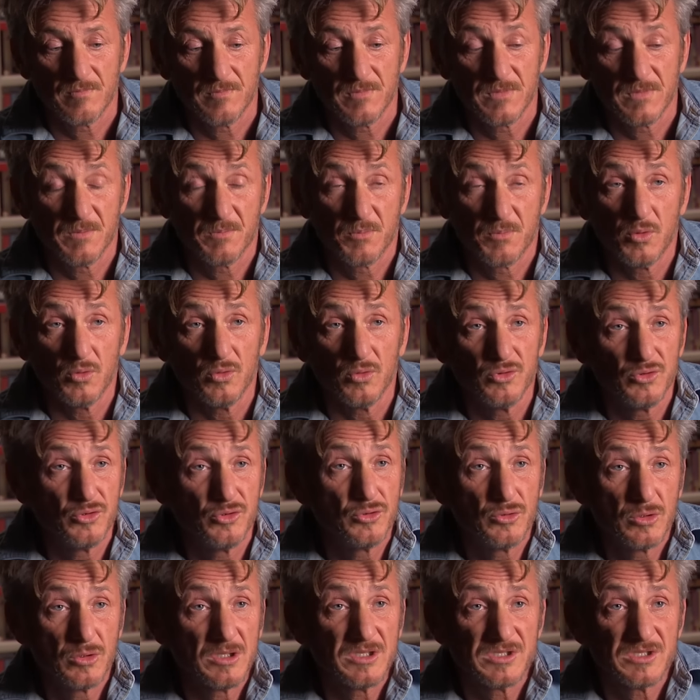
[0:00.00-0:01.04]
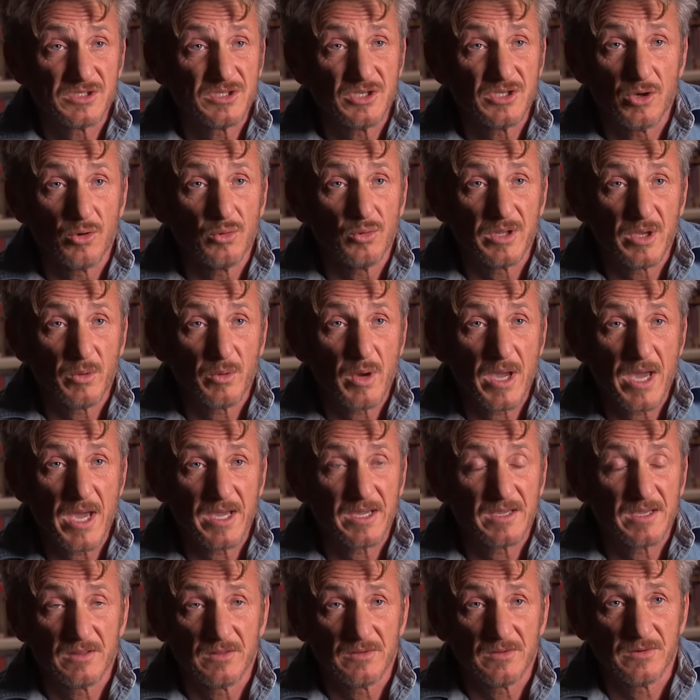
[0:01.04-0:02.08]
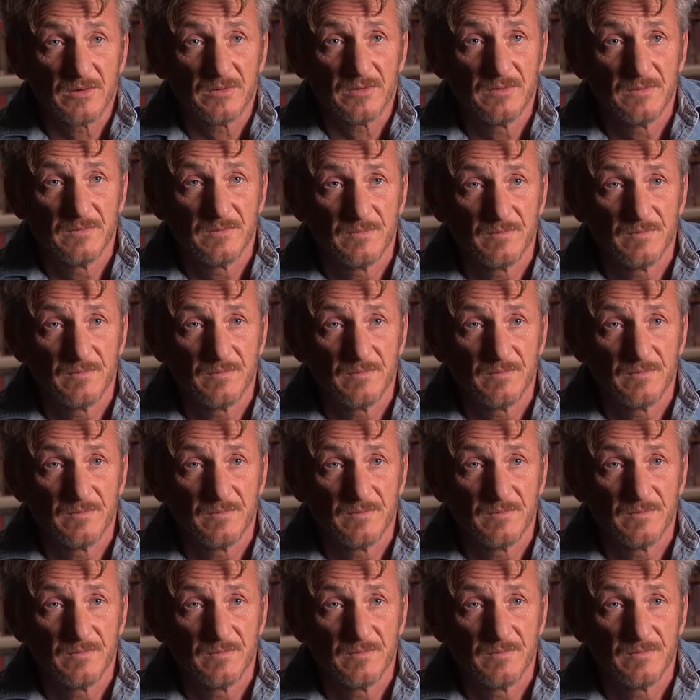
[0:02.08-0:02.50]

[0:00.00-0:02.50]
the pool noodle is the only way I can learn.